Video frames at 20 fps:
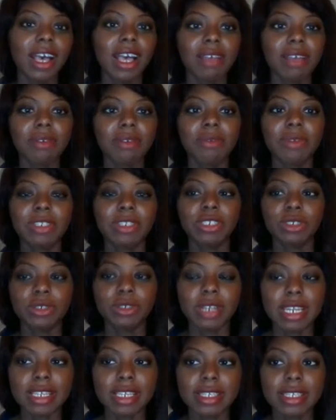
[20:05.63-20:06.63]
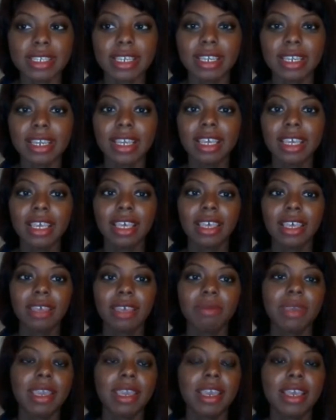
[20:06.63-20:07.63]
which is crazy
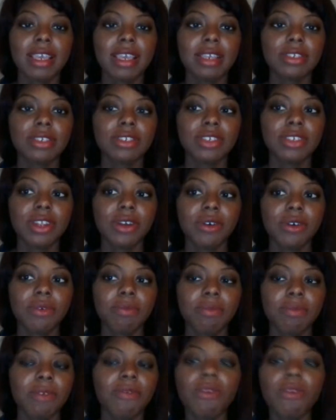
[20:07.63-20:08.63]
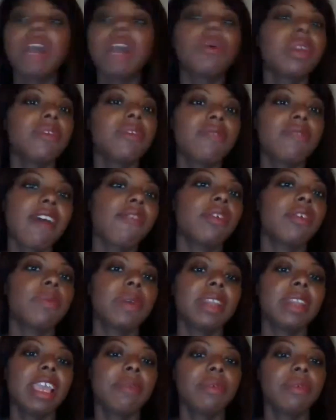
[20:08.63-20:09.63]
because, before I'd have never been
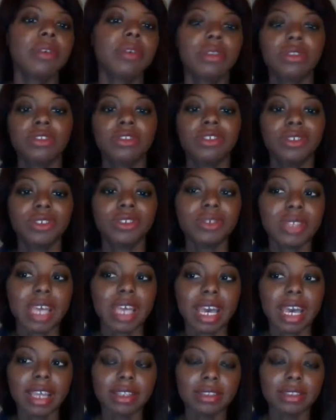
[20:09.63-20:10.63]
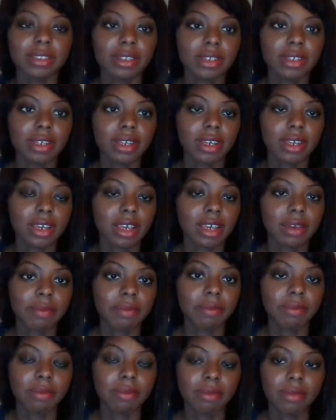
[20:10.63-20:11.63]
able to do that,
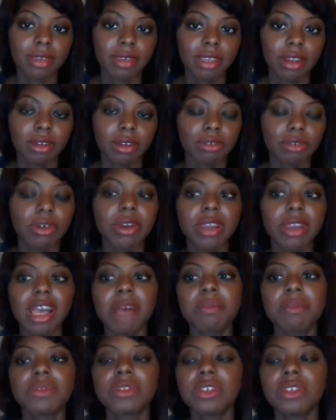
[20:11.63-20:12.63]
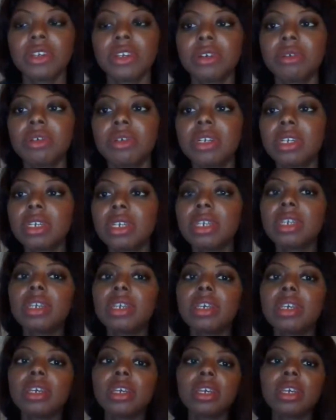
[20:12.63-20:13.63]
growing up. So,
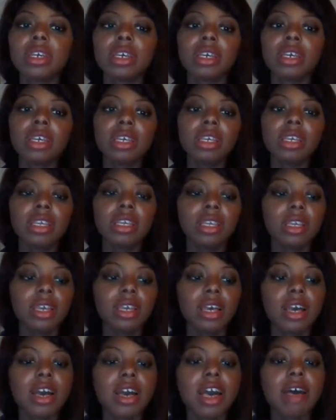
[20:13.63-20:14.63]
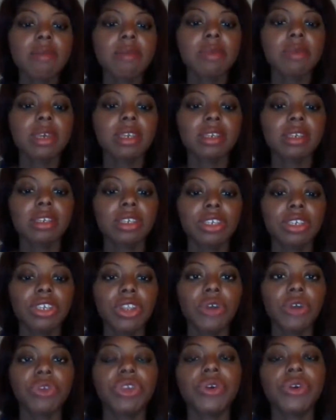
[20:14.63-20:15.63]

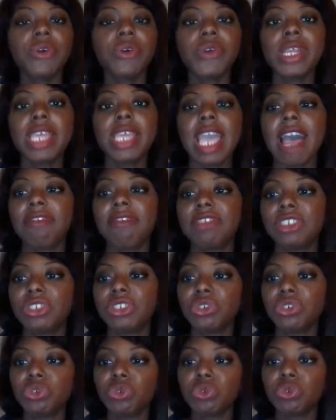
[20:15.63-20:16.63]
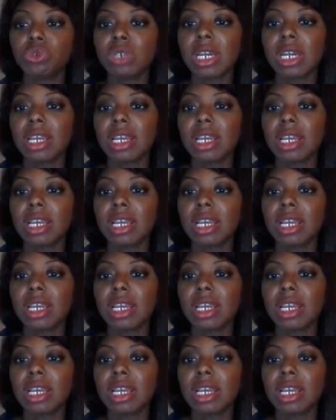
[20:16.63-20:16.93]
you really have to